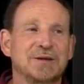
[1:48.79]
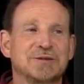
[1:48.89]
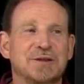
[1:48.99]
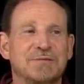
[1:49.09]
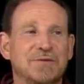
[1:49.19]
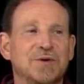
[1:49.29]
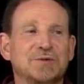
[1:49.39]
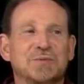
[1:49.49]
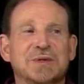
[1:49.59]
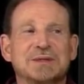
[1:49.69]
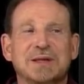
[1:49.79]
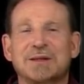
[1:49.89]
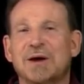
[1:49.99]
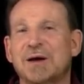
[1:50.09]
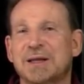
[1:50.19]
So the first one is that
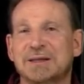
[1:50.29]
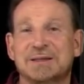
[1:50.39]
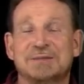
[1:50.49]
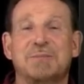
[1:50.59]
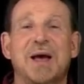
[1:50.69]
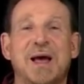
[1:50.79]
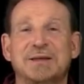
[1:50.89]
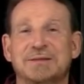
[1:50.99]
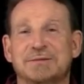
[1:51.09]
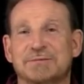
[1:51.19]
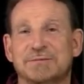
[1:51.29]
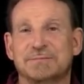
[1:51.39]
the audience is passive.